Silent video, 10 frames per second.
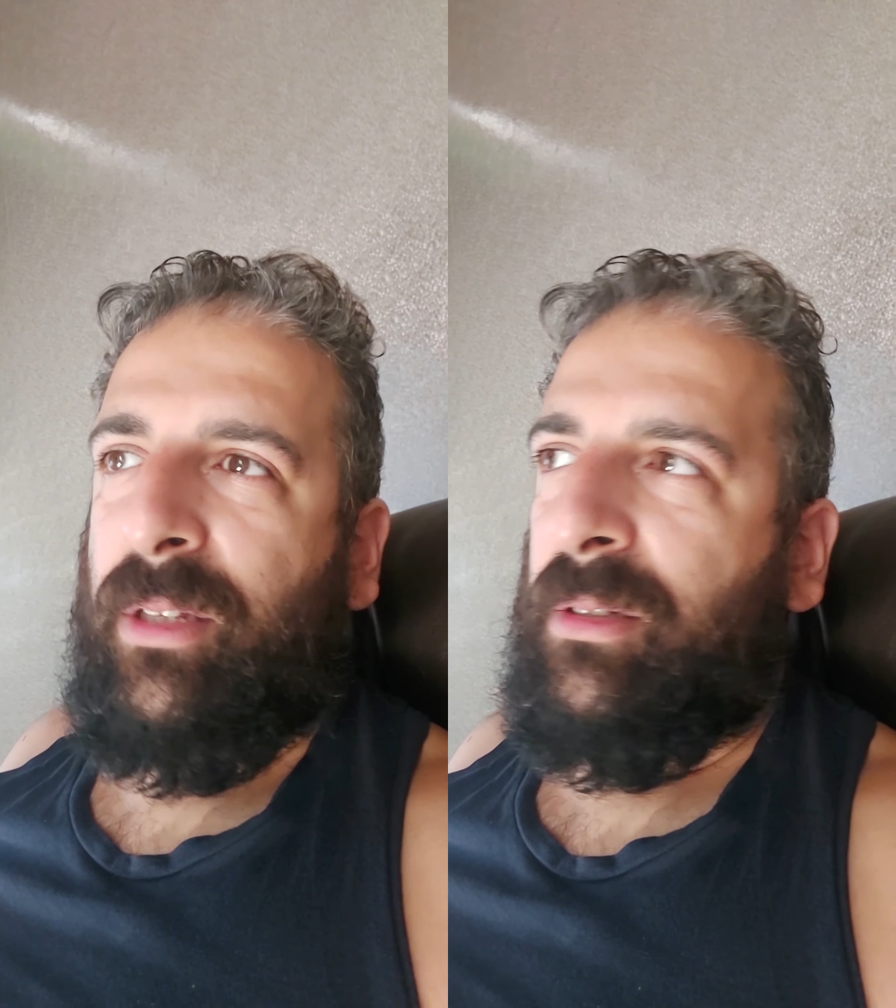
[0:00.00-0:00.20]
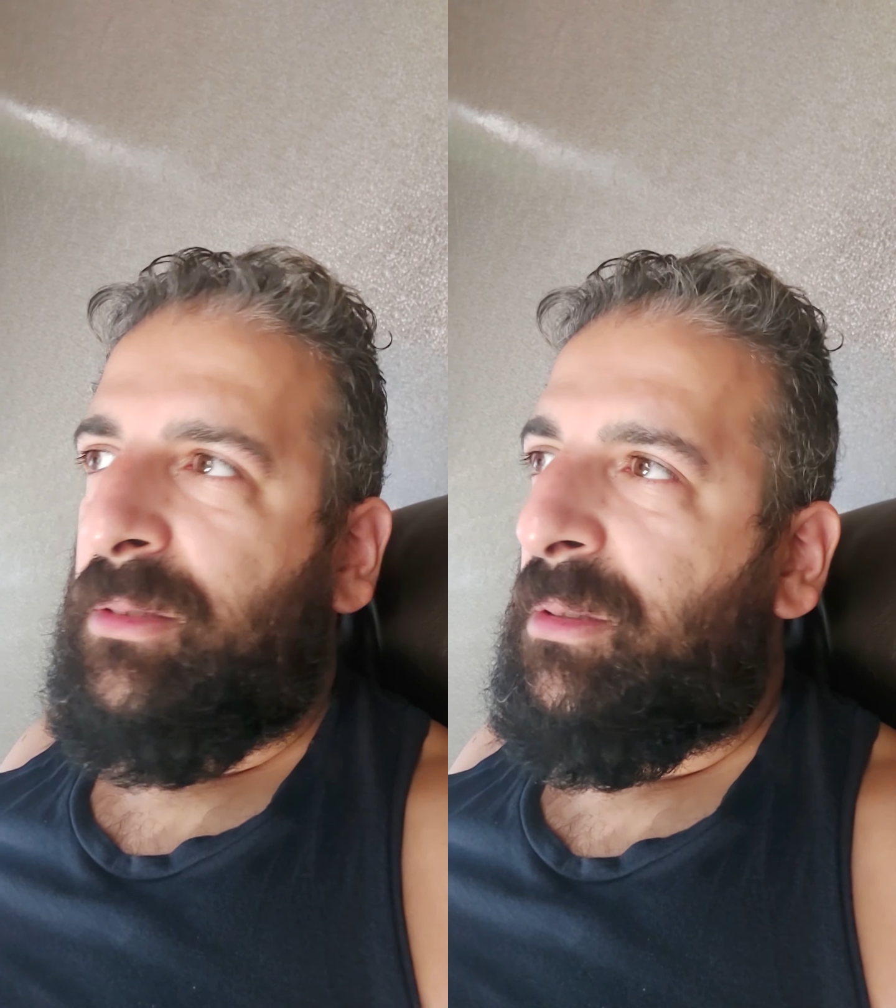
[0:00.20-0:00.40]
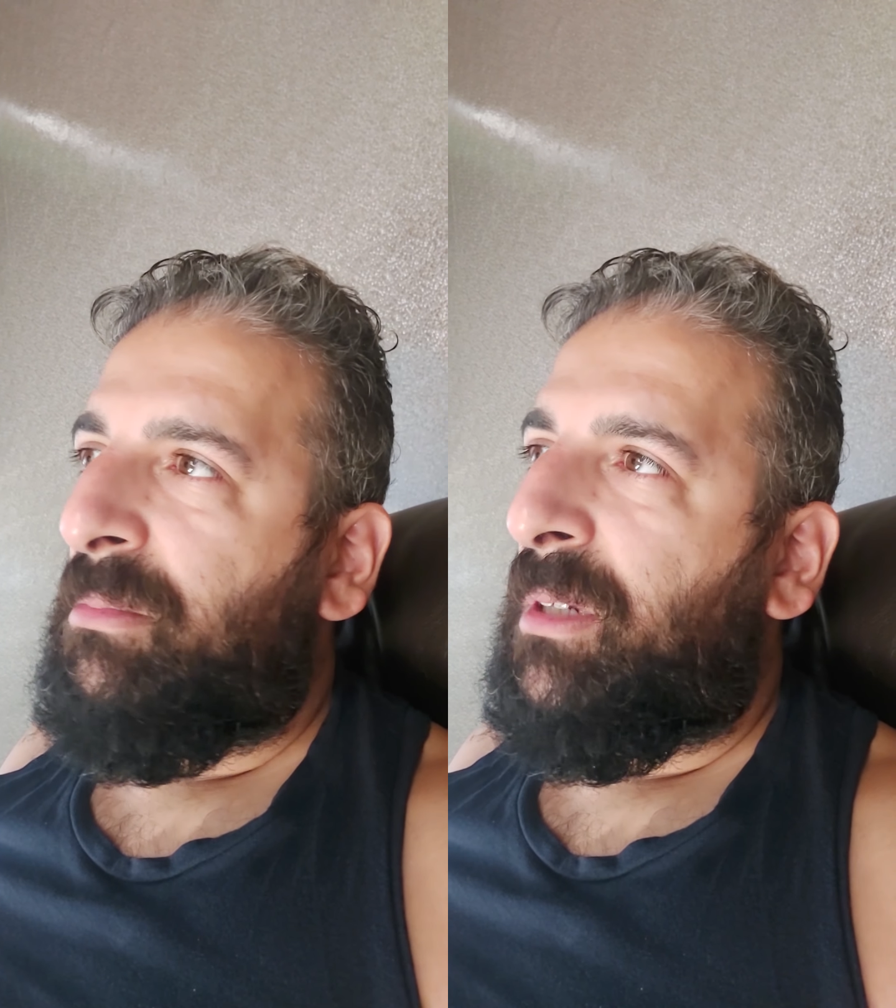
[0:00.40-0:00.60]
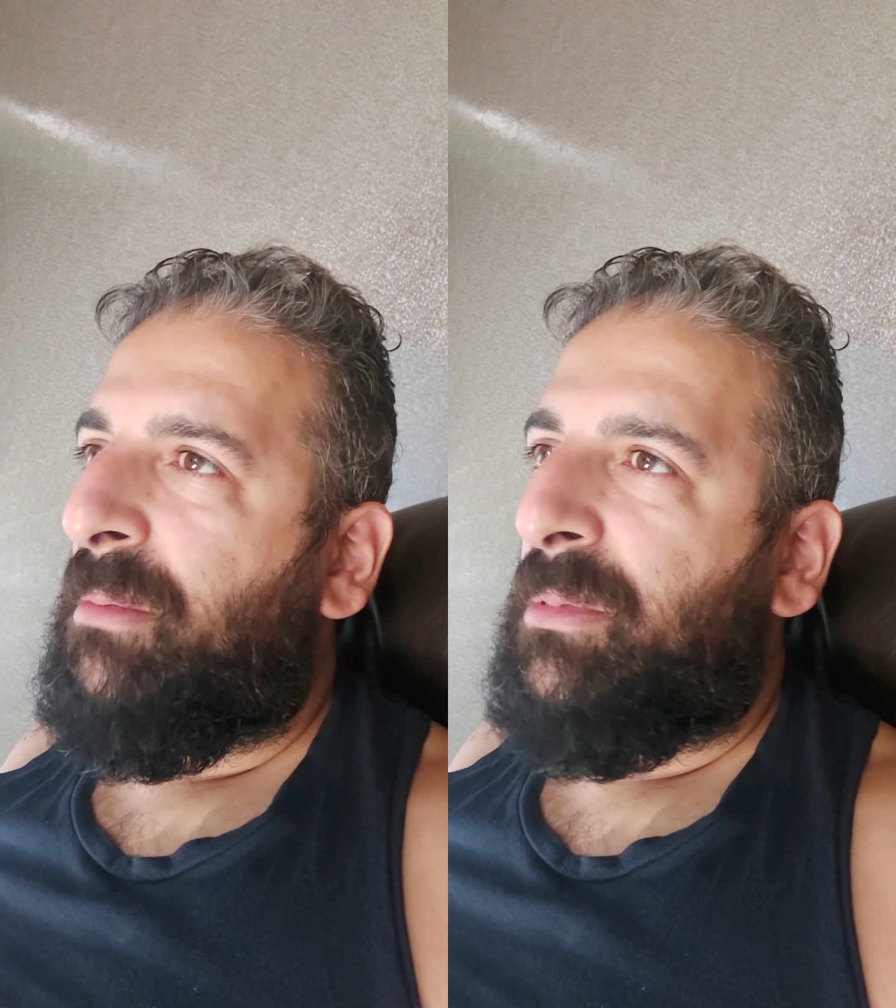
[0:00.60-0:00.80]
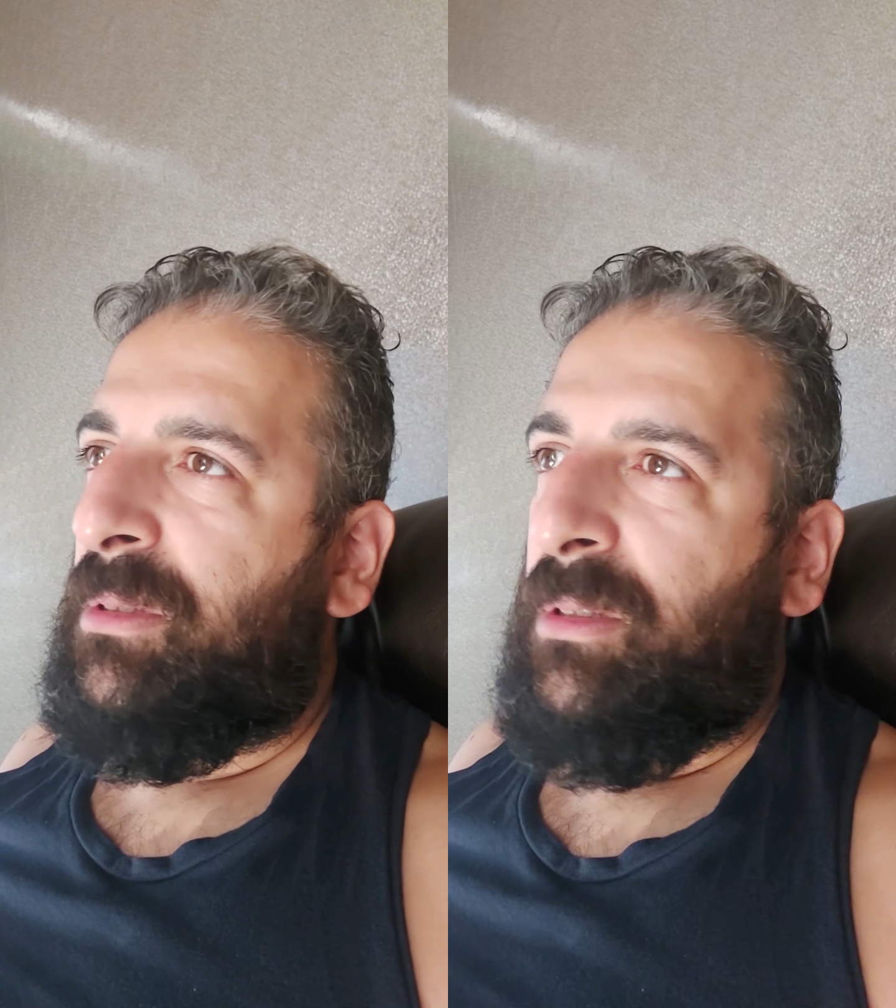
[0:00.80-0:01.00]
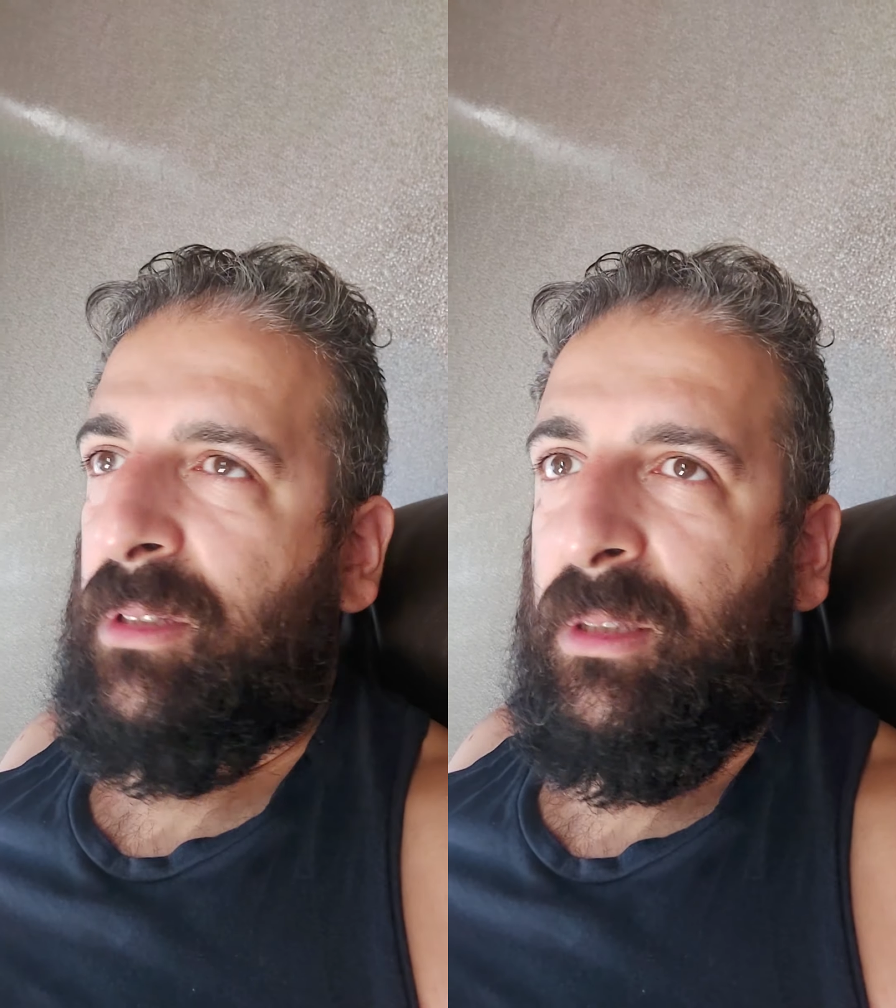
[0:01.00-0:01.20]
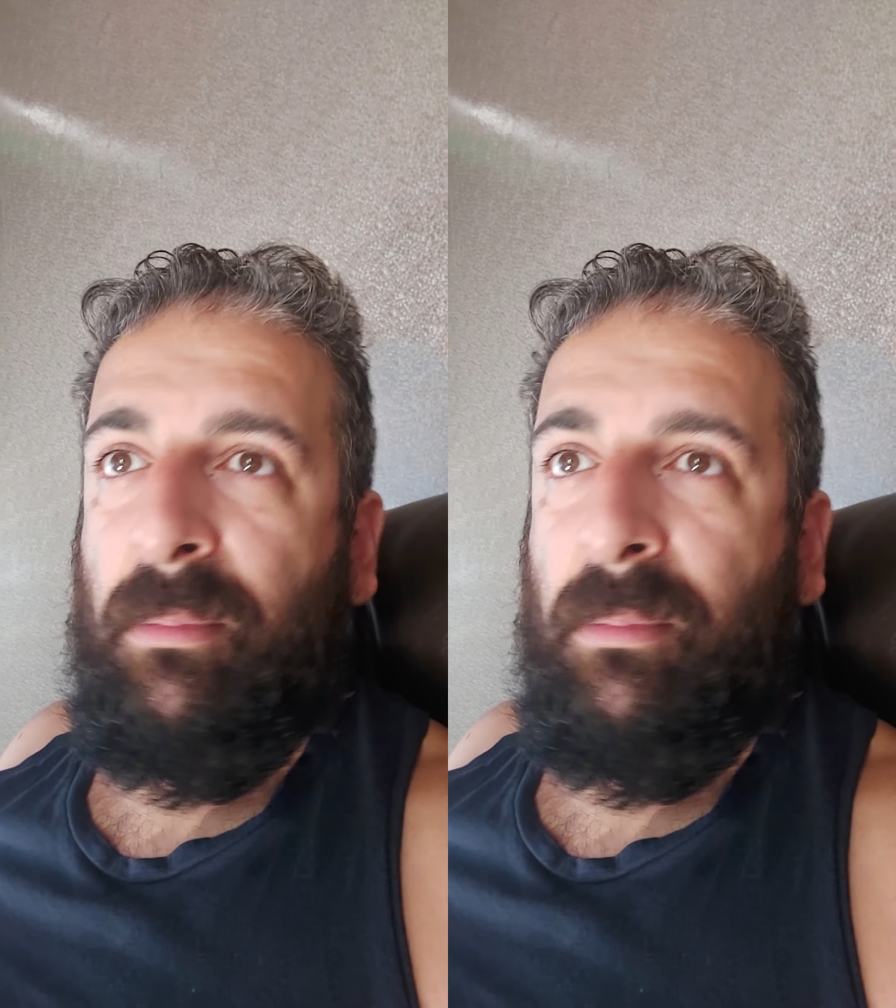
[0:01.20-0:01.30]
you know, sometimes he